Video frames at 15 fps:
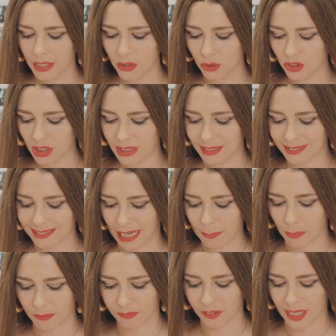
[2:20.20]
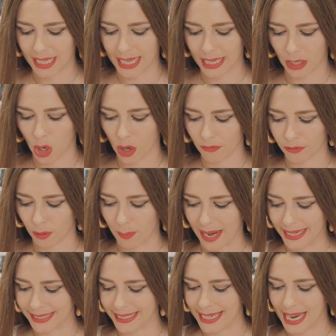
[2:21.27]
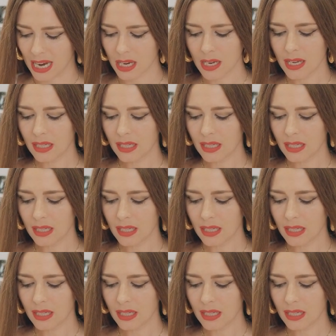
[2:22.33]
You see this salmon fillet I got from IKEA?